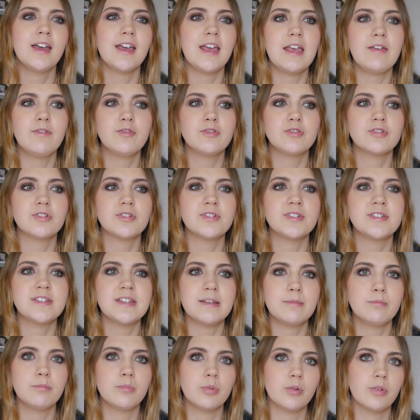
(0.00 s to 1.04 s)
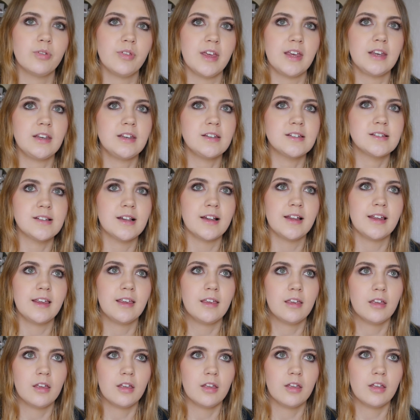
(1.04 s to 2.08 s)
even just simple things
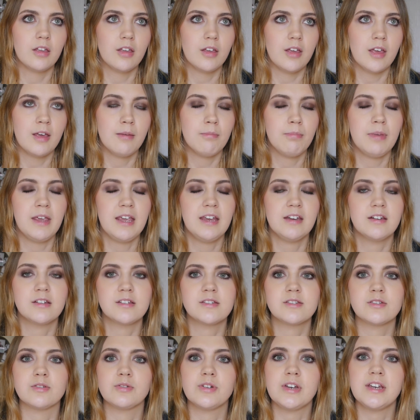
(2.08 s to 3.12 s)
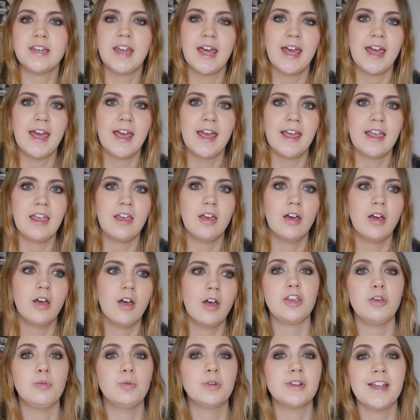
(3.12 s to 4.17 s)
like it being a sunny day,
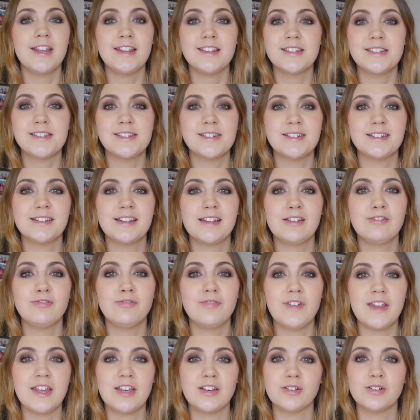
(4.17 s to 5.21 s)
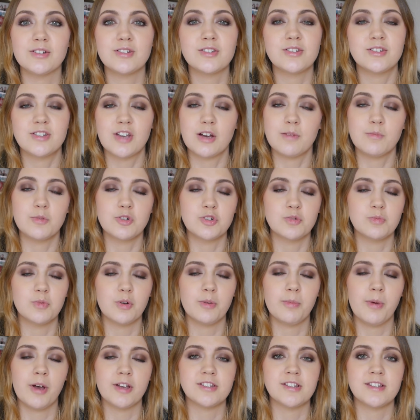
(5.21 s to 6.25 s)
you will instantly feel so much
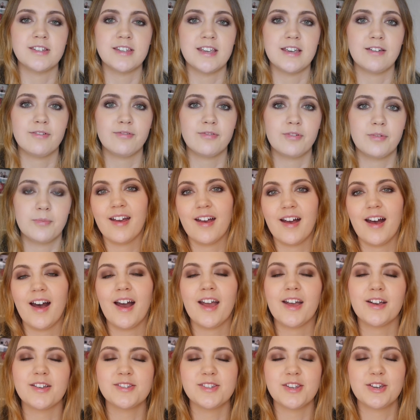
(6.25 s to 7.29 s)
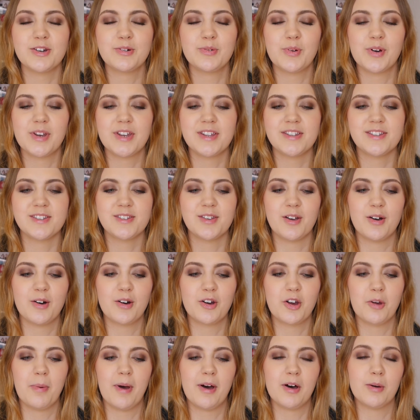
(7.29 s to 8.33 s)
more positive. I also wanted to
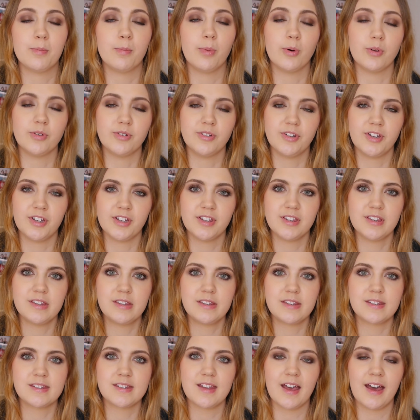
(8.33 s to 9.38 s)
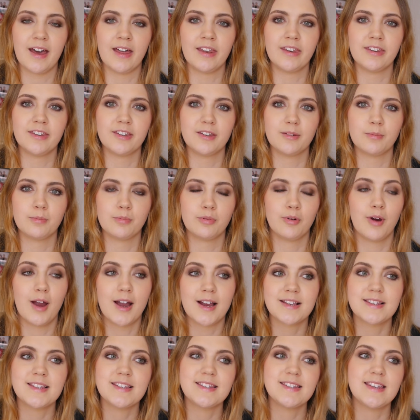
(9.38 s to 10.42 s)
talk about abundance, and
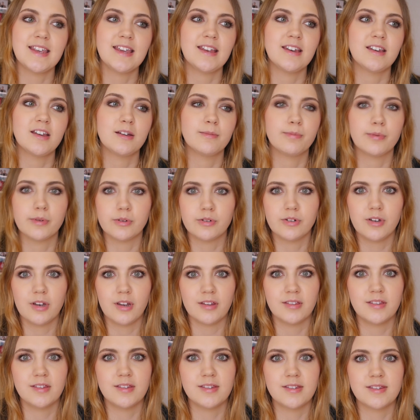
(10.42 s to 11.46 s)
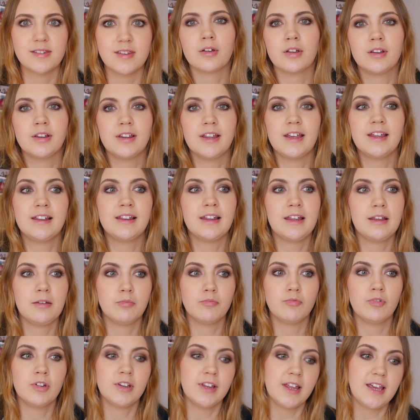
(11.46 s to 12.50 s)
practicing abundance clearly
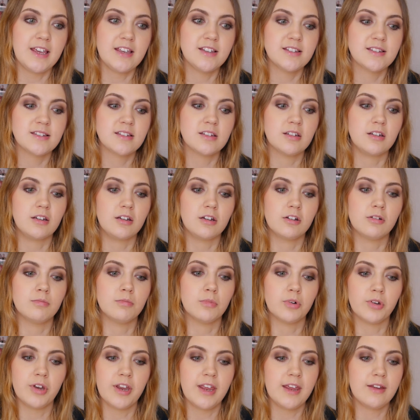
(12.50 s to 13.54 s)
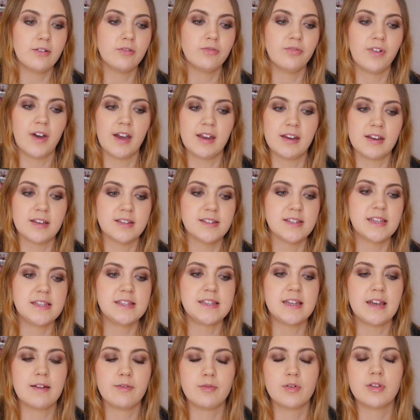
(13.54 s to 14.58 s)
relates to money and
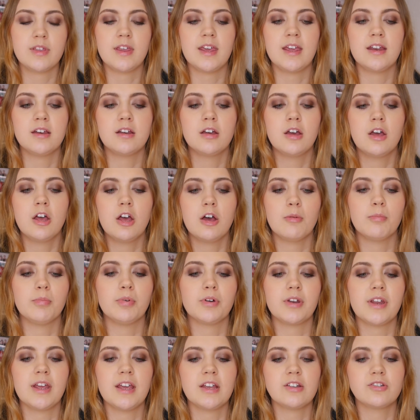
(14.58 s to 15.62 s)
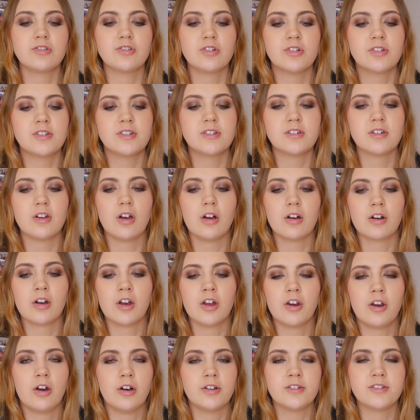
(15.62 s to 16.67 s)
finances and everything, but it just
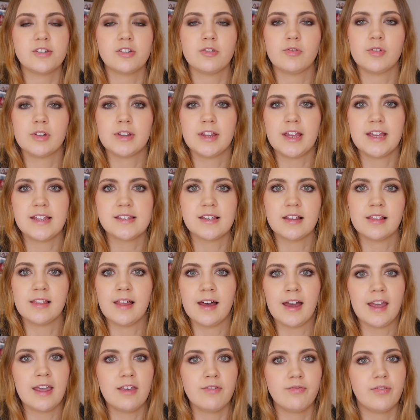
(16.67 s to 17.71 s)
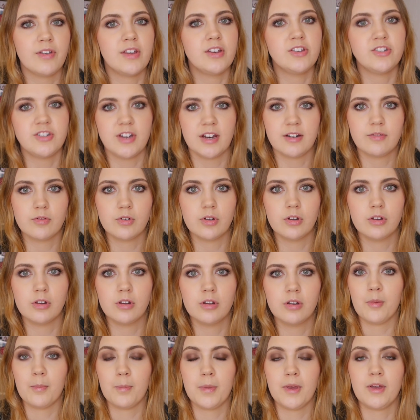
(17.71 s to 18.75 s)
can also relate to life in
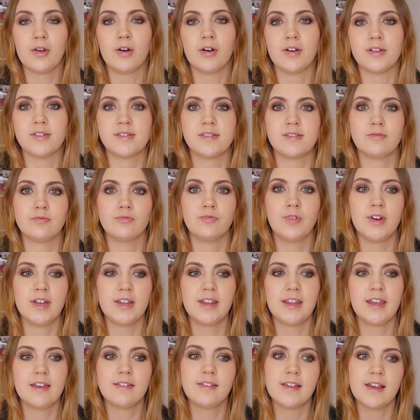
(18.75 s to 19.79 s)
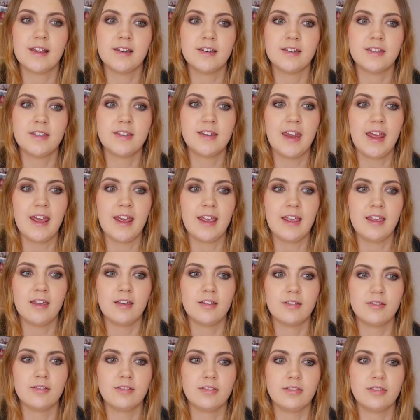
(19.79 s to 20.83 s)
general, because really at the end of the day,
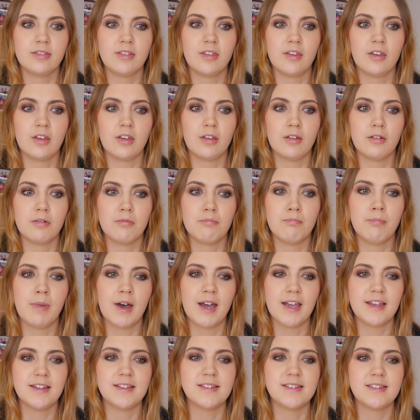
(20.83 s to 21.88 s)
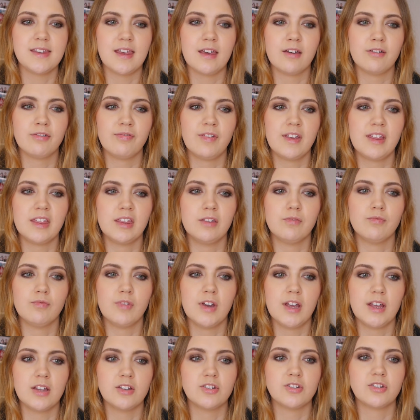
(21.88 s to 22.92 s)
the mindset of feeling
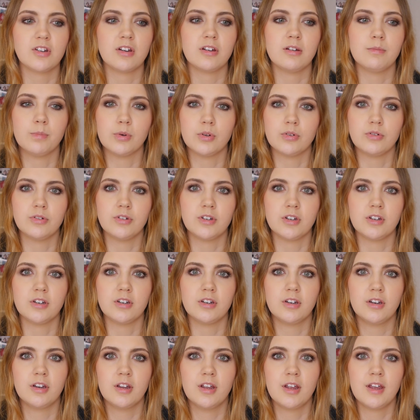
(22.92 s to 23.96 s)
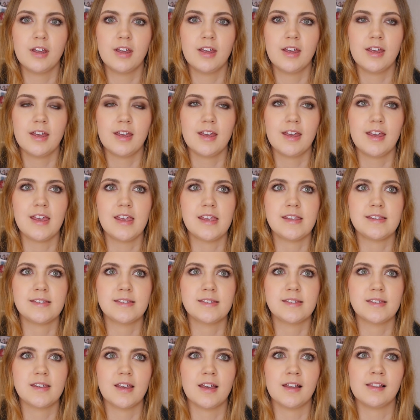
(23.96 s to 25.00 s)
rich and abundant
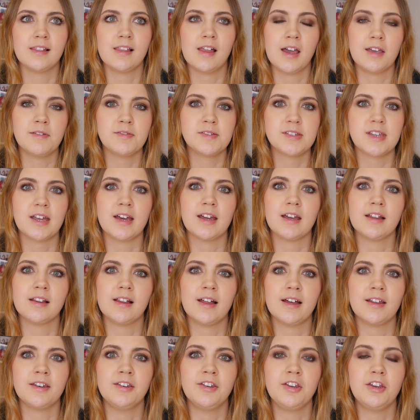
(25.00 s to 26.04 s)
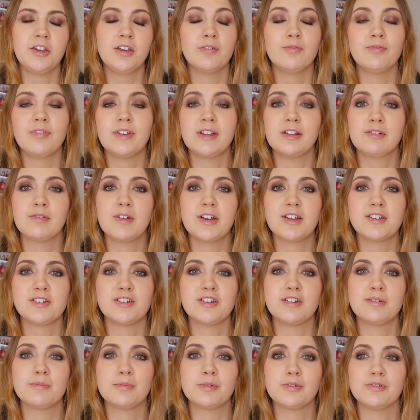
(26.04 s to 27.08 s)
is a lifestyle, and you can feel rich
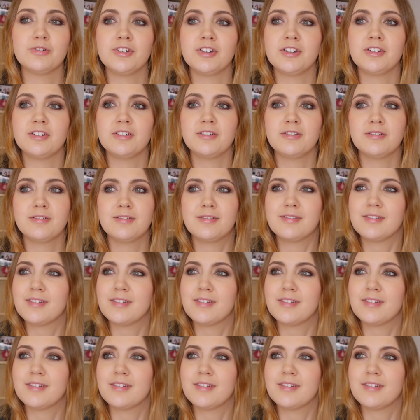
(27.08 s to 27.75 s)
and abundant